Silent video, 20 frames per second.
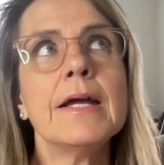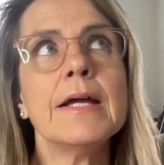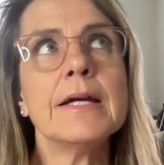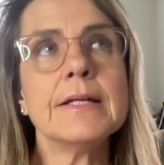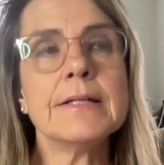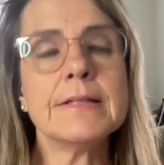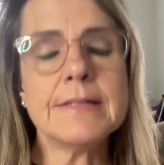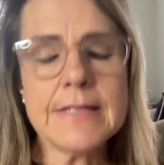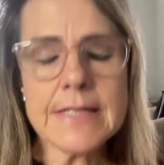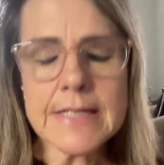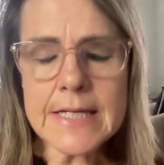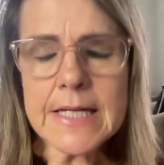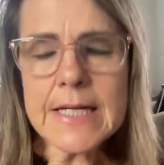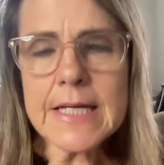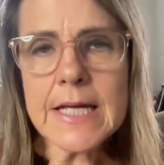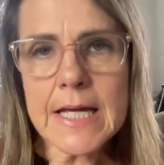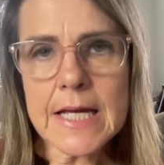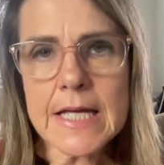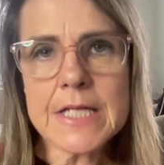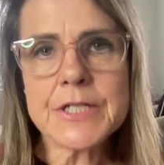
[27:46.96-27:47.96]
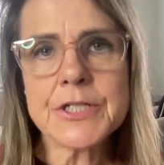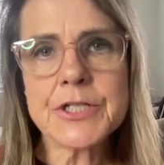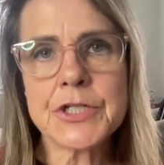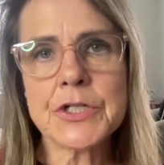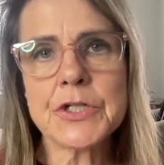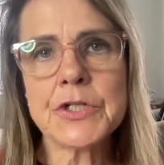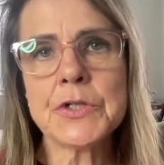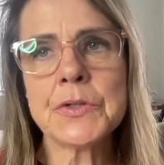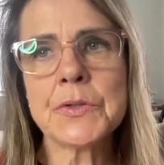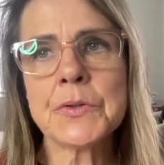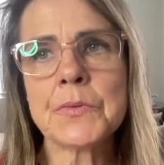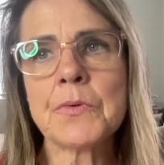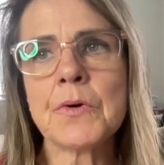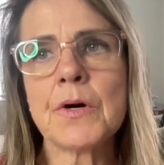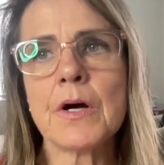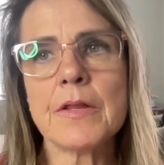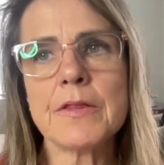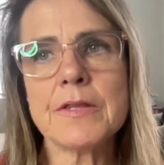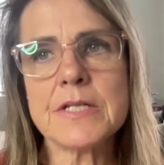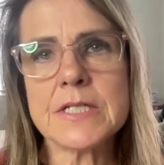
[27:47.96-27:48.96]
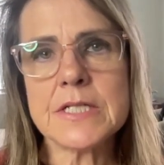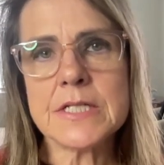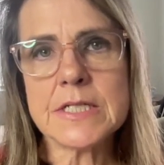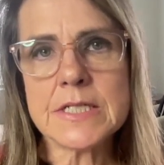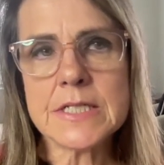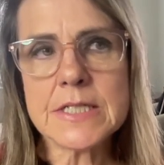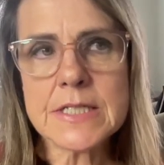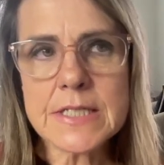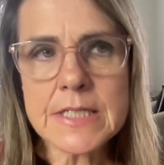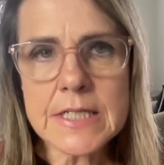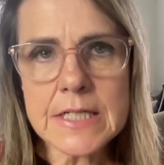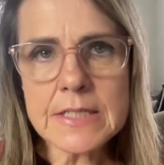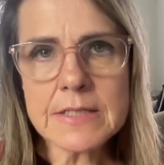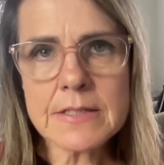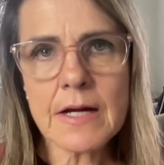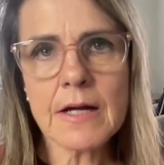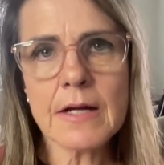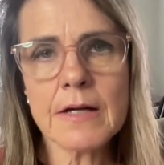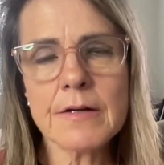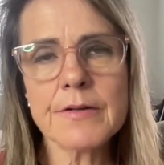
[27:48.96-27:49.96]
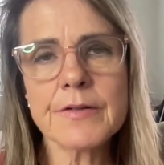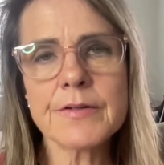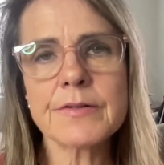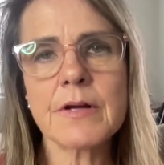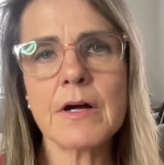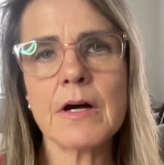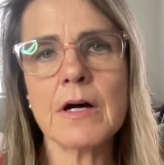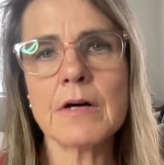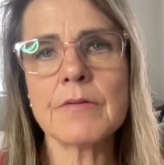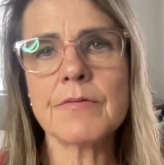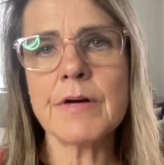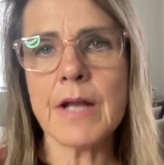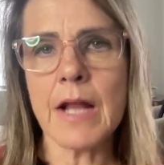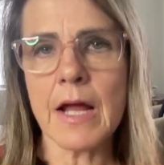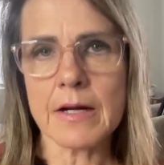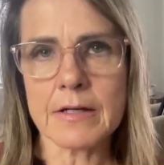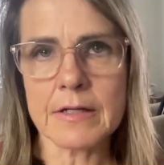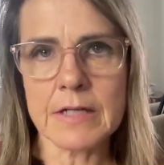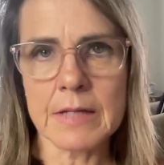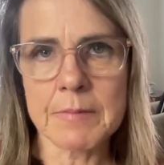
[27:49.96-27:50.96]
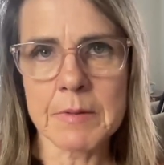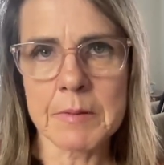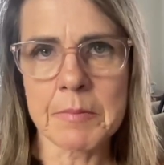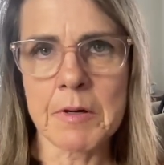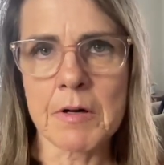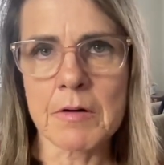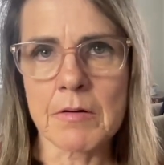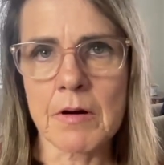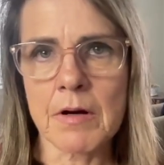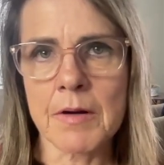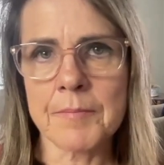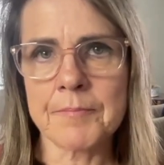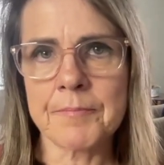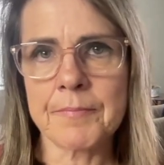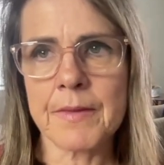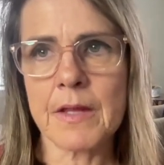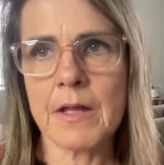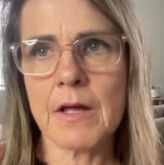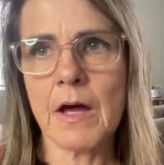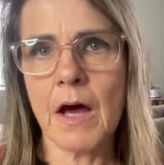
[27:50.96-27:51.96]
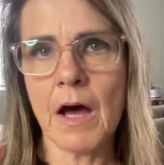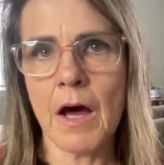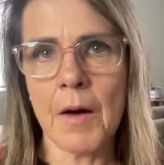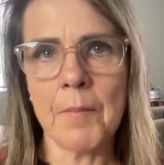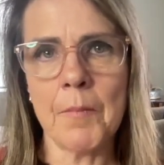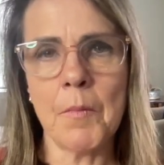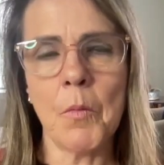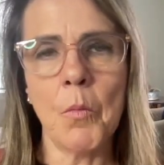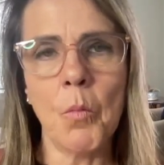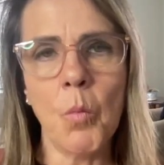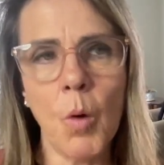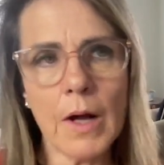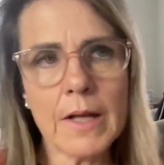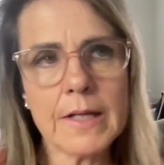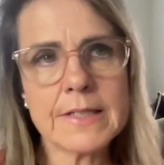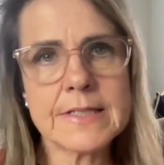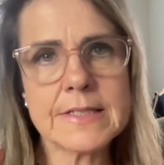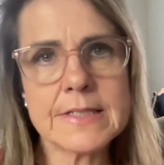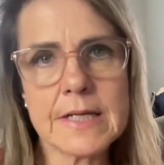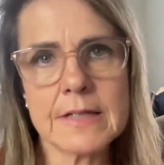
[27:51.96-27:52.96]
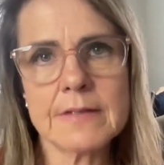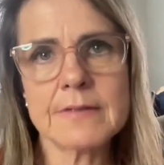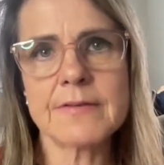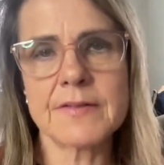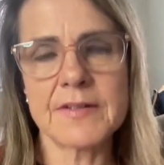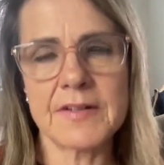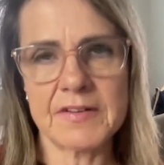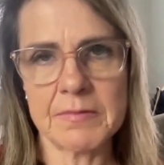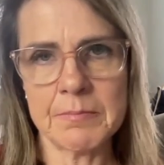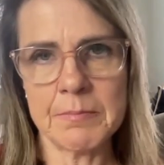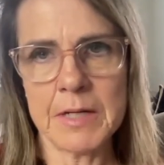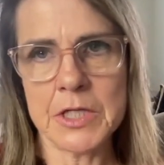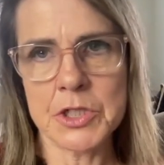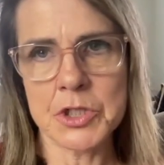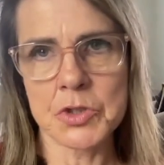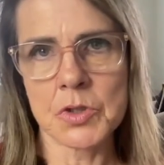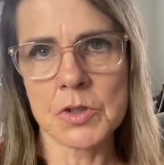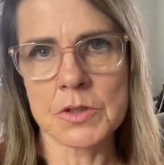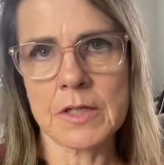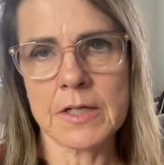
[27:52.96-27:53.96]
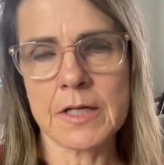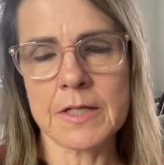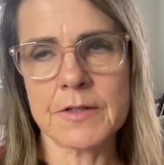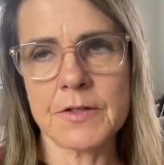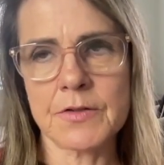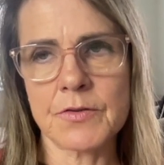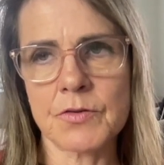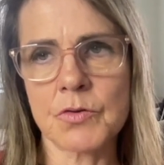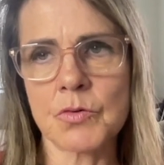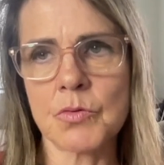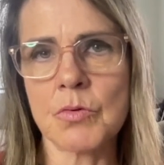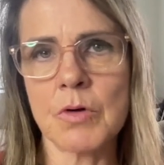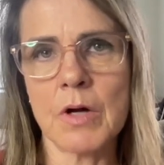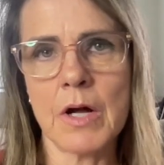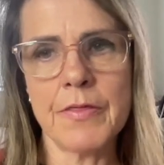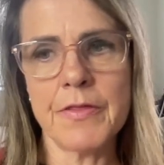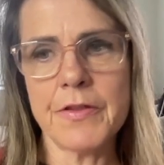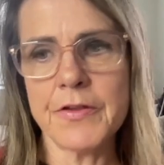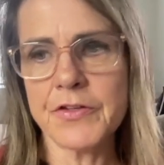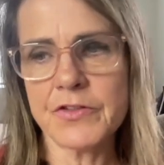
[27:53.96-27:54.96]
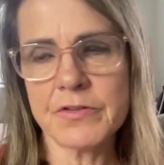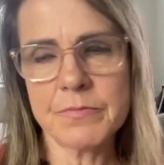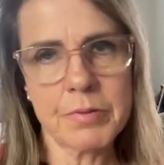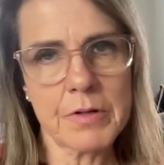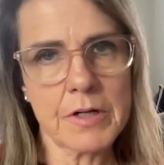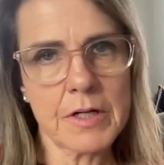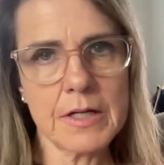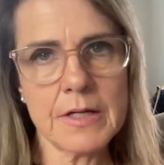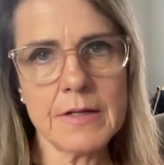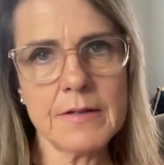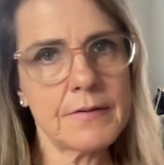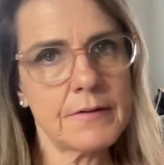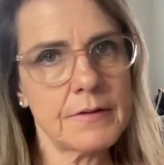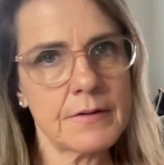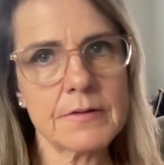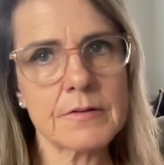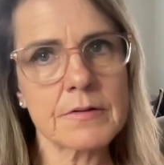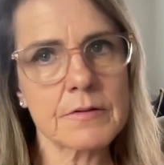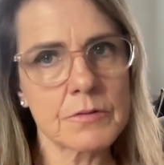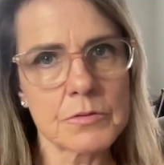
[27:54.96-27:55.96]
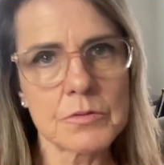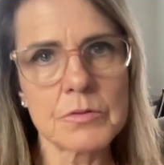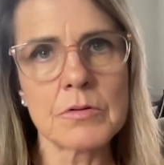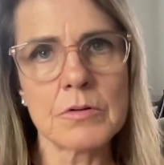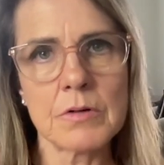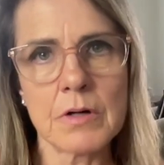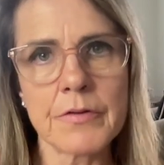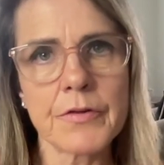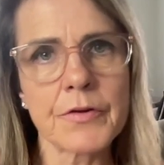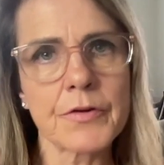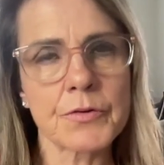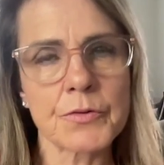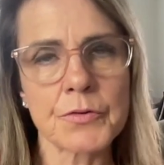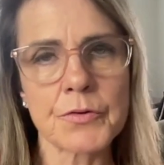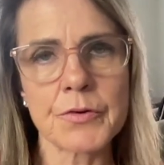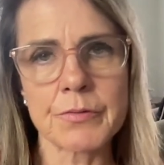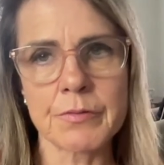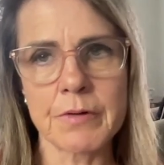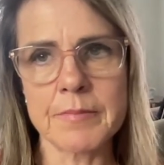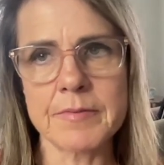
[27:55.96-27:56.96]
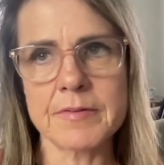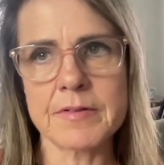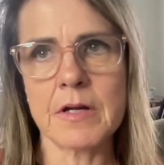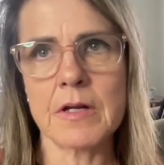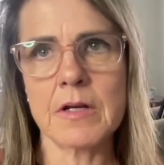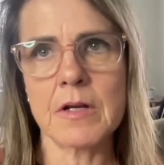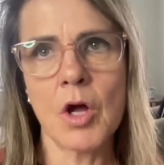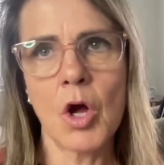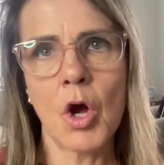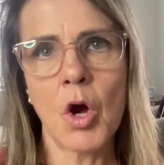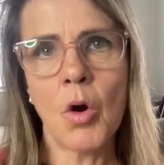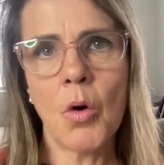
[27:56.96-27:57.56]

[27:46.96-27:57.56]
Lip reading: Digging into the details of an academic program. What does this major look like at the school? And this is pretty easy to Google on the school's website.